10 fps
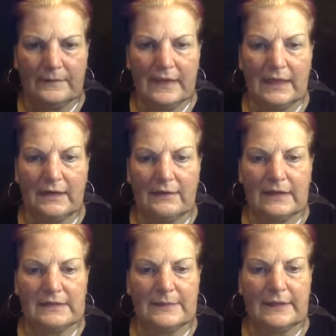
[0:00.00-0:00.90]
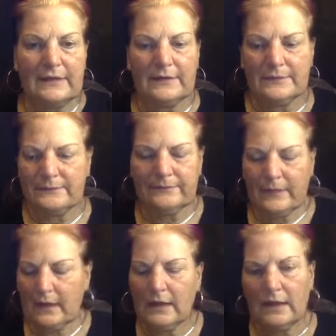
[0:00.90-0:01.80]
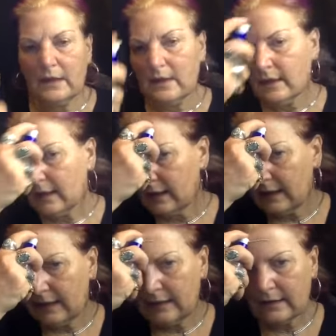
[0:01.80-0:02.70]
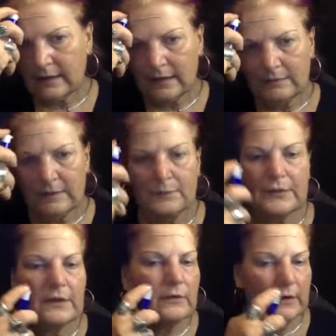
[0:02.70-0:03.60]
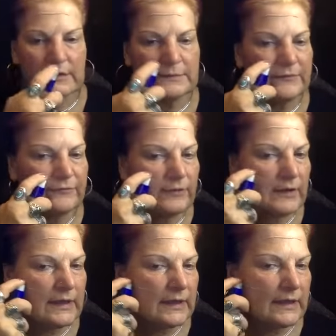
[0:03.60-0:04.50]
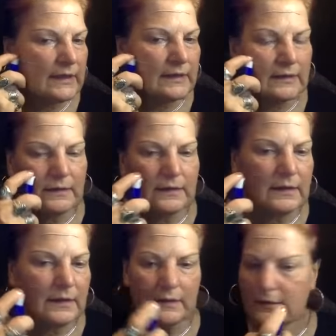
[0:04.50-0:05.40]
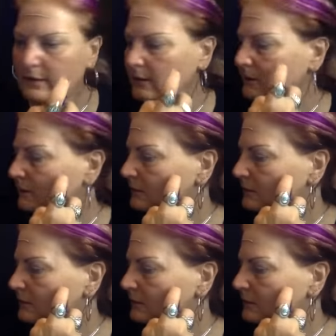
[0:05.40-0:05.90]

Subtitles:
There, that's better. And I'm going to put it across my forehead, here,